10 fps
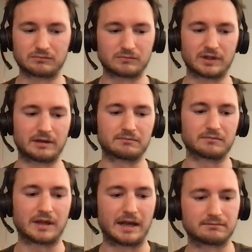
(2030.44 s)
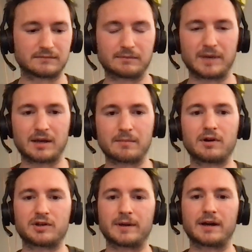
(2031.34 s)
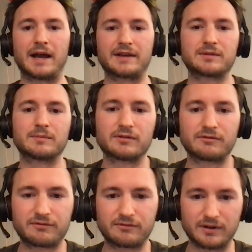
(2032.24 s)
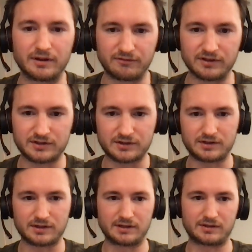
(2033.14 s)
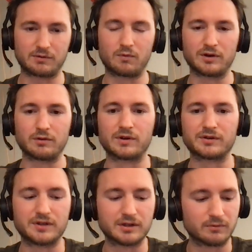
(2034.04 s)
yeah, make a much better estimate of if this is someone you want to deal